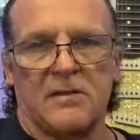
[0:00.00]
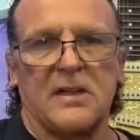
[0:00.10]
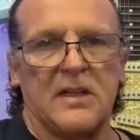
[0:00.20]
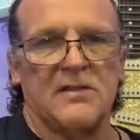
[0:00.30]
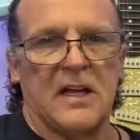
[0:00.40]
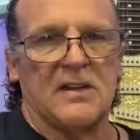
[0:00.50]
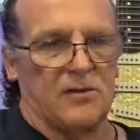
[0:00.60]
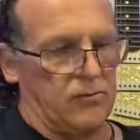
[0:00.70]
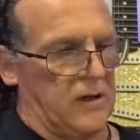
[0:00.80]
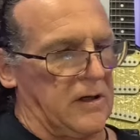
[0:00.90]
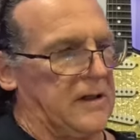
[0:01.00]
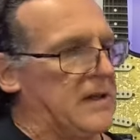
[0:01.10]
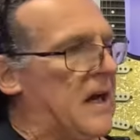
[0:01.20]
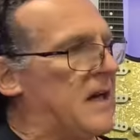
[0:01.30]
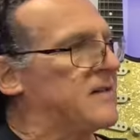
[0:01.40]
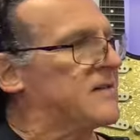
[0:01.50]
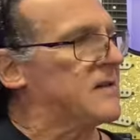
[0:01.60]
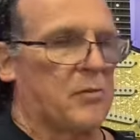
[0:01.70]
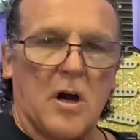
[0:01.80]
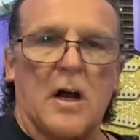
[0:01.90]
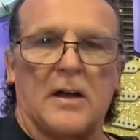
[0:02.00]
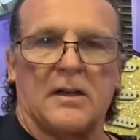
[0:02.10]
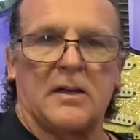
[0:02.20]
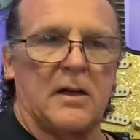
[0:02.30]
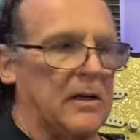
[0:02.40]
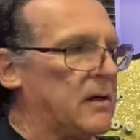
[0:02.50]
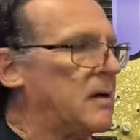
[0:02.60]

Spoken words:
Tease has a really nice product here.